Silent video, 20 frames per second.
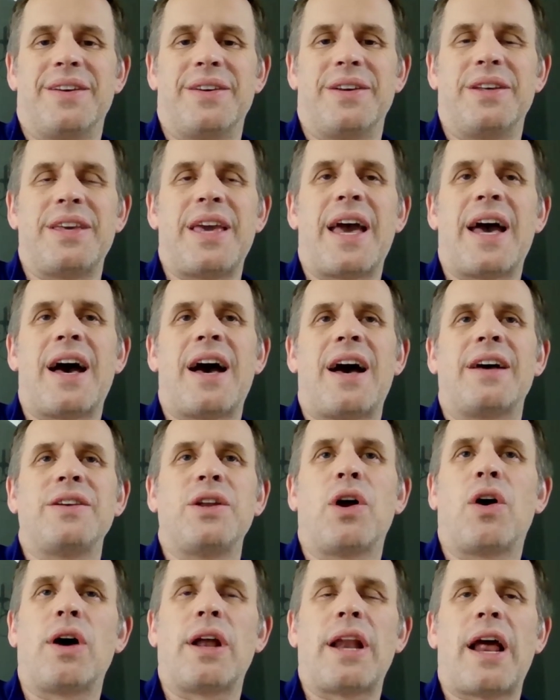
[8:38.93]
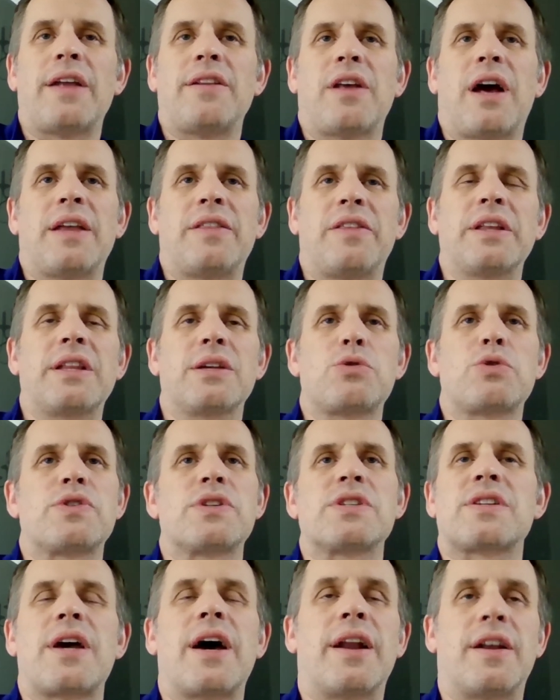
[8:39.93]
Yeah, I think this
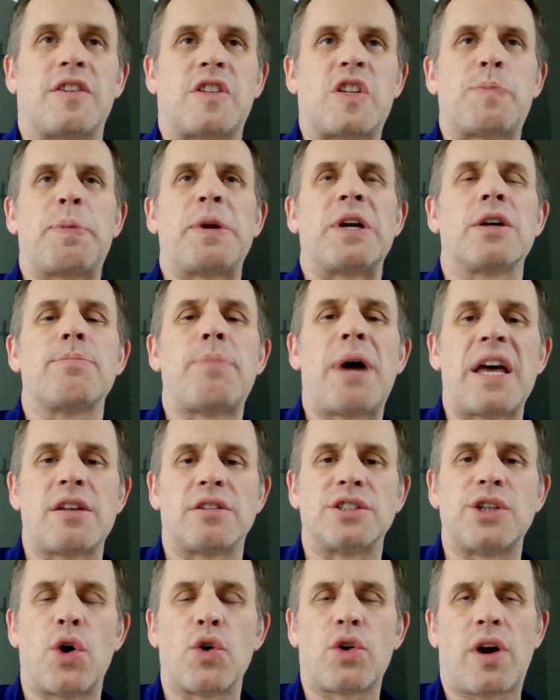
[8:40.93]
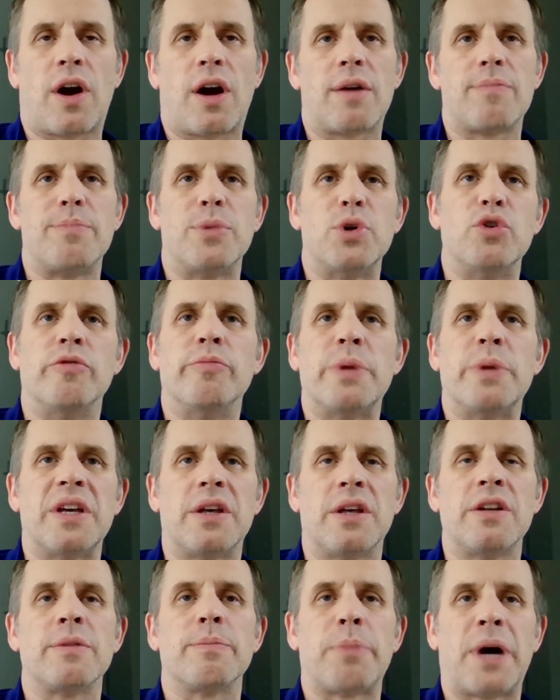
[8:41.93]
was kind of speared by the low carb
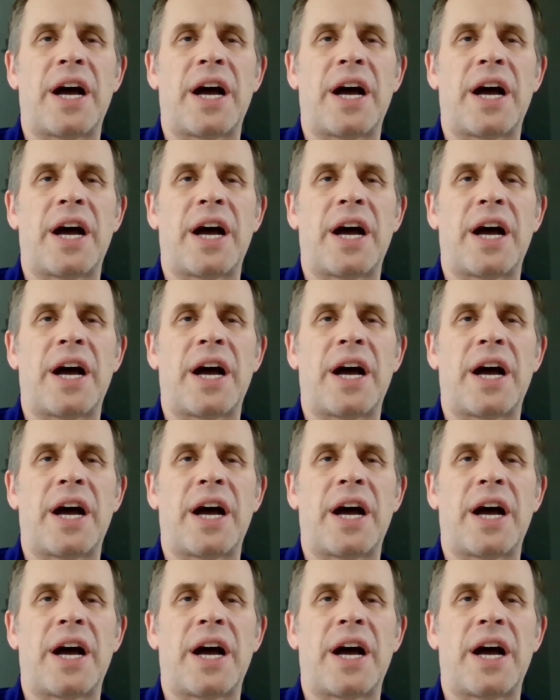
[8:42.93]
movement,